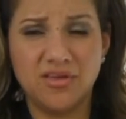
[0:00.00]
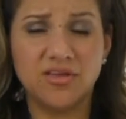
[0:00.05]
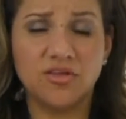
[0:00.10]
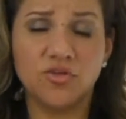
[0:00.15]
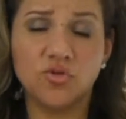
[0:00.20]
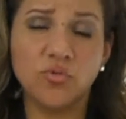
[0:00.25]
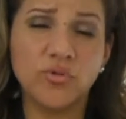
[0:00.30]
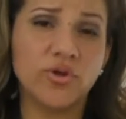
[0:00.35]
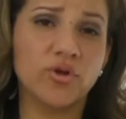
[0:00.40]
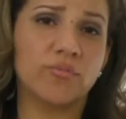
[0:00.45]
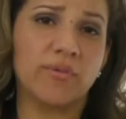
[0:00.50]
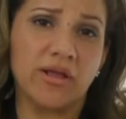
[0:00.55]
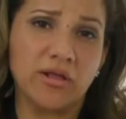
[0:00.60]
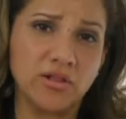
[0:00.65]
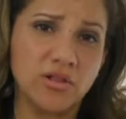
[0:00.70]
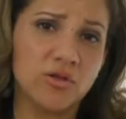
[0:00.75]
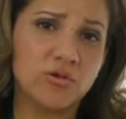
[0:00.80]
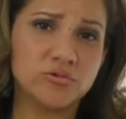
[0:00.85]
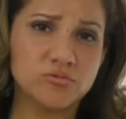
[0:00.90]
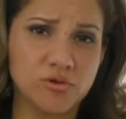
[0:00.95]
you'll hear my
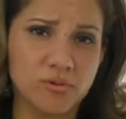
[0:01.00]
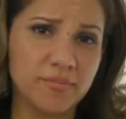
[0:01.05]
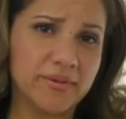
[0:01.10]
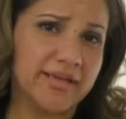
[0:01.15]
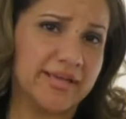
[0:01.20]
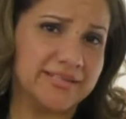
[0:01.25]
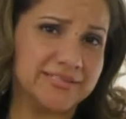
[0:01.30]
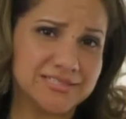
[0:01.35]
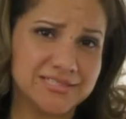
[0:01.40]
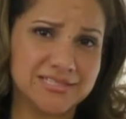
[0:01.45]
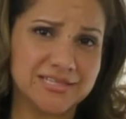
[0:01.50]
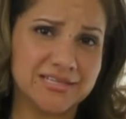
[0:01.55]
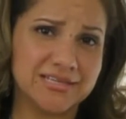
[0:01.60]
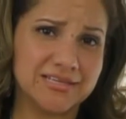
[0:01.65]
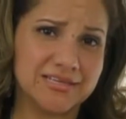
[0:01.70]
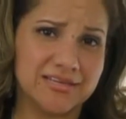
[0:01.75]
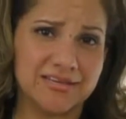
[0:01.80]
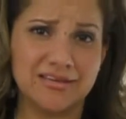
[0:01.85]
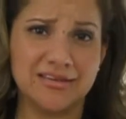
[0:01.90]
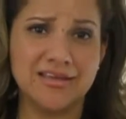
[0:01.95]
clothes rub against it,
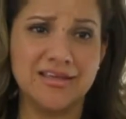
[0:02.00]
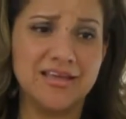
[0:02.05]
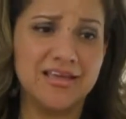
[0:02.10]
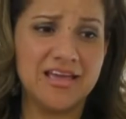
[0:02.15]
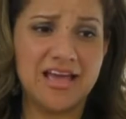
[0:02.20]
and